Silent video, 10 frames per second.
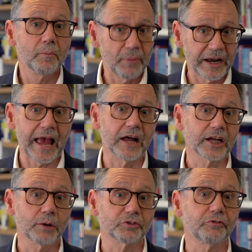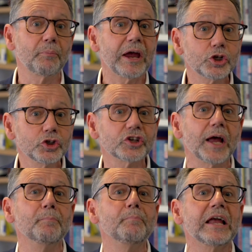better outcomes for patients
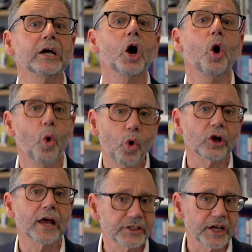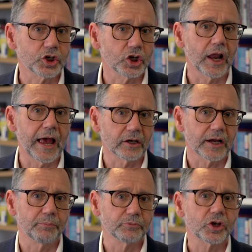and better organizational
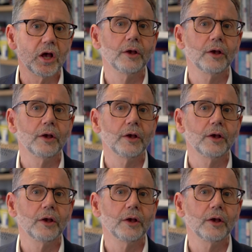outcomes